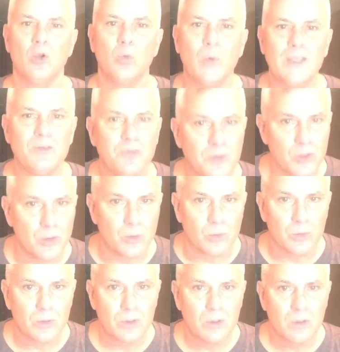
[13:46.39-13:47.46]
"We
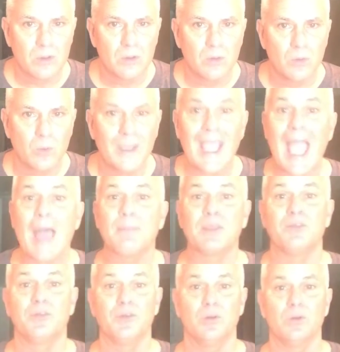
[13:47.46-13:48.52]
few, we
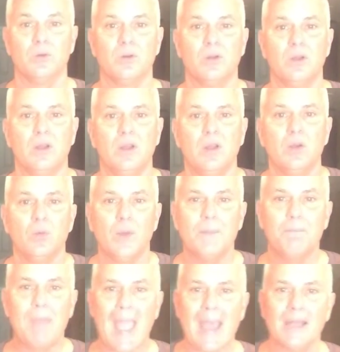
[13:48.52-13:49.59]
happy few, we
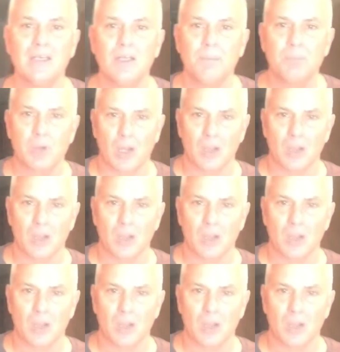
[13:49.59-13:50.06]
band of